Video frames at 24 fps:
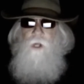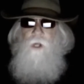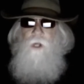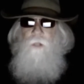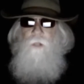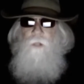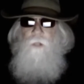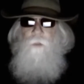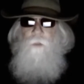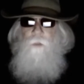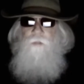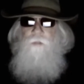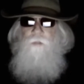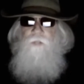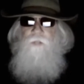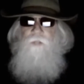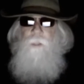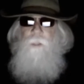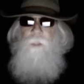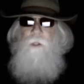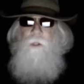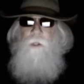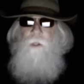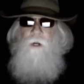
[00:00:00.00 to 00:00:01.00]
not with the
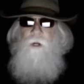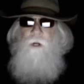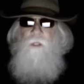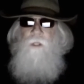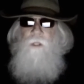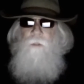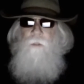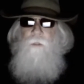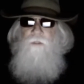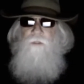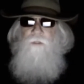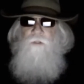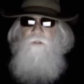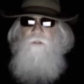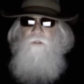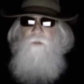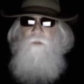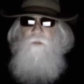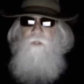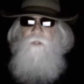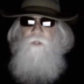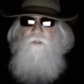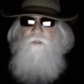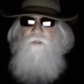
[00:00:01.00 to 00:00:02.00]
feeble arguments and
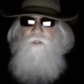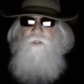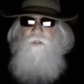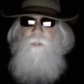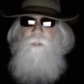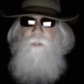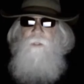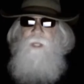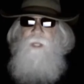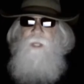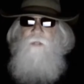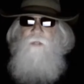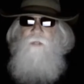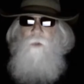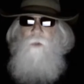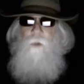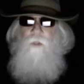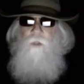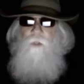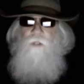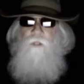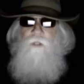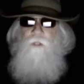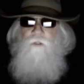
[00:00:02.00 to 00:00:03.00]
judiciously mined
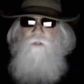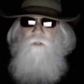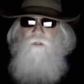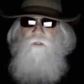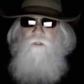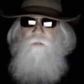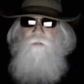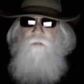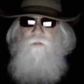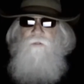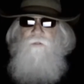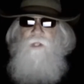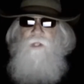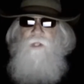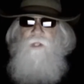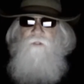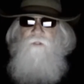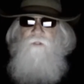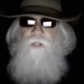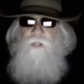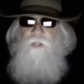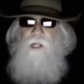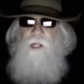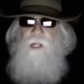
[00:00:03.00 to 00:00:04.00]
quotations of
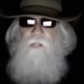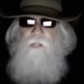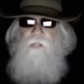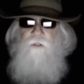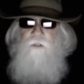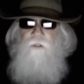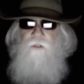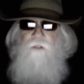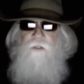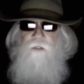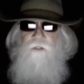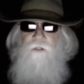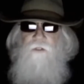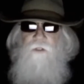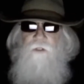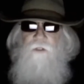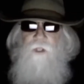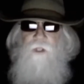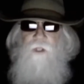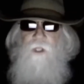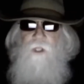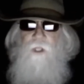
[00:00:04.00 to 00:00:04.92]
flood geologists,